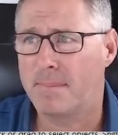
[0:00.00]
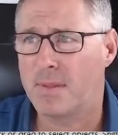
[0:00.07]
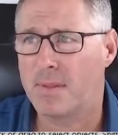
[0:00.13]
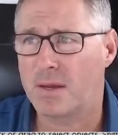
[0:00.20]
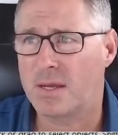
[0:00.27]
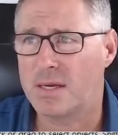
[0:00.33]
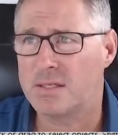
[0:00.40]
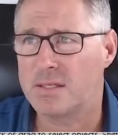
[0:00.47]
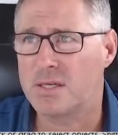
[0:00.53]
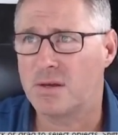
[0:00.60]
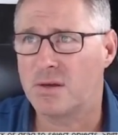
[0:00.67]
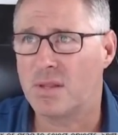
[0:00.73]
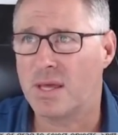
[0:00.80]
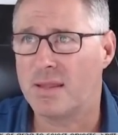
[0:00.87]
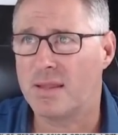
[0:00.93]
Okay, so
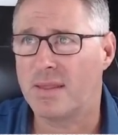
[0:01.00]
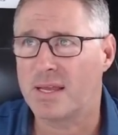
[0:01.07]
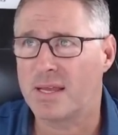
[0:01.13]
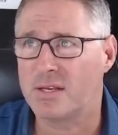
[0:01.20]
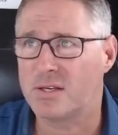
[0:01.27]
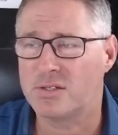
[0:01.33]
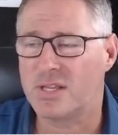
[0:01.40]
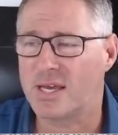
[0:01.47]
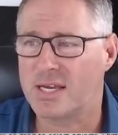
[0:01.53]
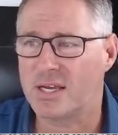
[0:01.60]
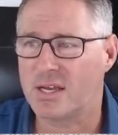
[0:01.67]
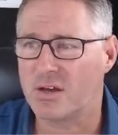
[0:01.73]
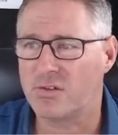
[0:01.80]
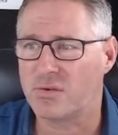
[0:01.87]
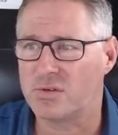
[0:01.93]
and they can
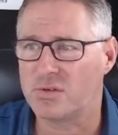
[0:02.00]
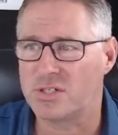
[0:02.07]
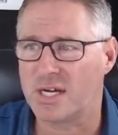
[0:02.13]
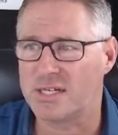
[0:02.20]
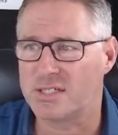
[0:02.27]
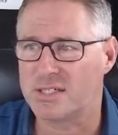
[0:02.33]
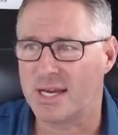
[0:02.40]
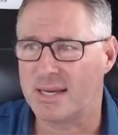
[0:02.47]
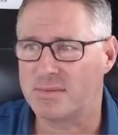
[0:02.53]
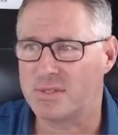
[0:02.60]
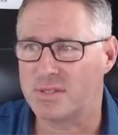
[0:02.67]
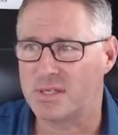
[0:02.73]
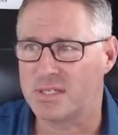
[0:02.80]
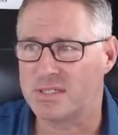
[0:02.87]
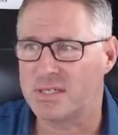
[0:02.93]
go through and change the names
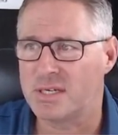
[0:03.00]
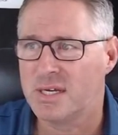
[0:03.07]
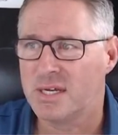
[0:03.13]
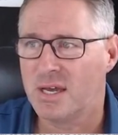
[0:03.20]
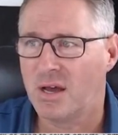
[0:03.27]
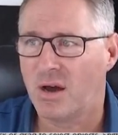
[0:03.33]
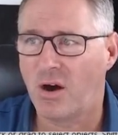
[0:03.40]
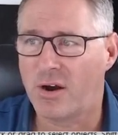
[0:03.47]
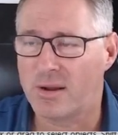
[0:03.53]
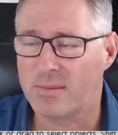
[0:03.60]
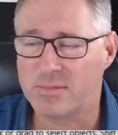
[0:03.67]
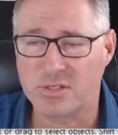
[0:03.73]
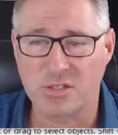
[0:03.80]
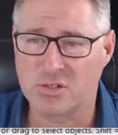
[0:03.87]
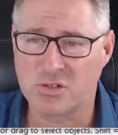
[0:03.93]
of these
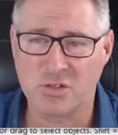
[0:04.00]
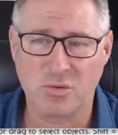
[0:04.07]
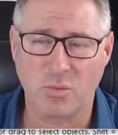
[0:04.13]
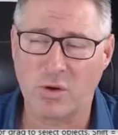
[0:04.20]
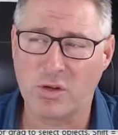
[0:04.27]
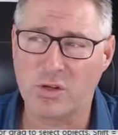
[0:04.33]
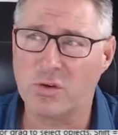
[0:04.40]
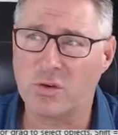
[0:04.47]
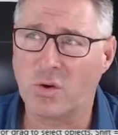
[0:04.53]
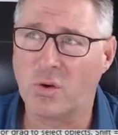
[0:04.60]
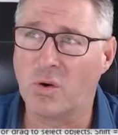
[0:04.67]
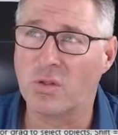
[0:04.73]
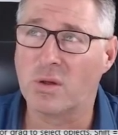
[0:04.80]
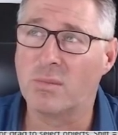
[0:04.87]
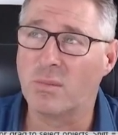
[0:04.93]
items to suit what you
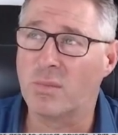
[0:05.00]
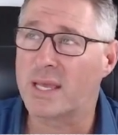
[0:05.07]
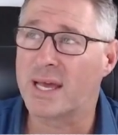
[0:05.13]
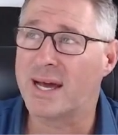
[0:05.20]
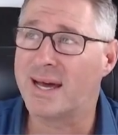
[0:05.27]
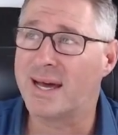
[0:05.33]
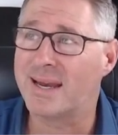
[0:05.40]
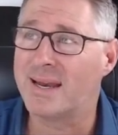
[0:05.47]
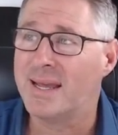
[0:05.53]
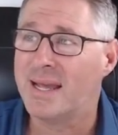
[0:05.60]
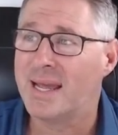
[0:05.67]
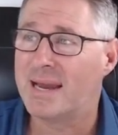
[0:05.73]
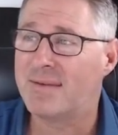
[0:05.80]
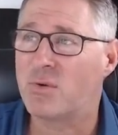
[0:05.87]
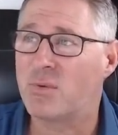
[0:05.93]
call them. We can't.
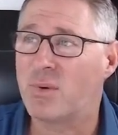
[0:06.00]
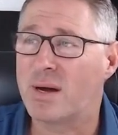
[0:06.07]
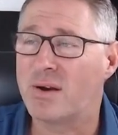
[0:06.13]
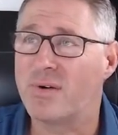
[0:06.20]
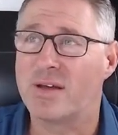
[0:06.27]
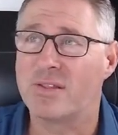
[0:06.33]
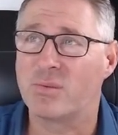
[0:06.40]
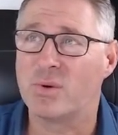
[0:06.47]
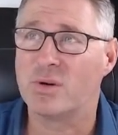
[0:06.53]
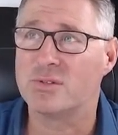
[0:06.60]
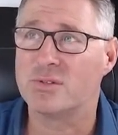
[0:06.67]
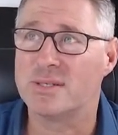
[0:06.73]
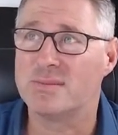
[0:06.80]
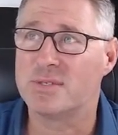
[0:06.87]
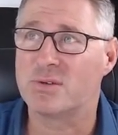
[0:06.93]
Everyone around the world
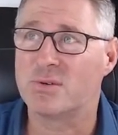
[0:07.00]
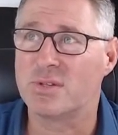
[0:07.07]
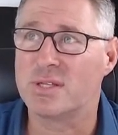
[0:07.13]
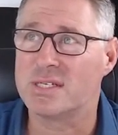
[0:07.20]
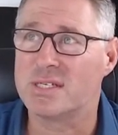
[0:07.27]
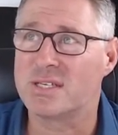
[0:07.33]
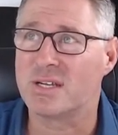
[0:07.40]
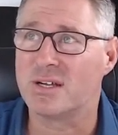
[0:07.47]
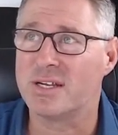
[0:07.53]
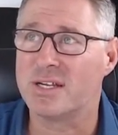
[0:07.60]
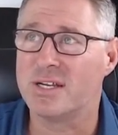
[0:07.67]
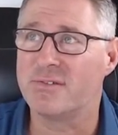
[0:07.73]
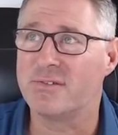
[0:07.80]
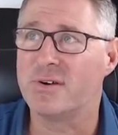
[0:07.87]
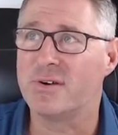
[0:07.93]
seems to call things slightly
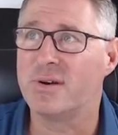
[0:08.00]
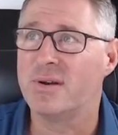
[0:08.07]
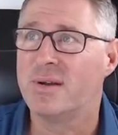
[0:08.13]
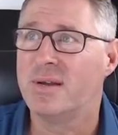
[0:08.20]
different.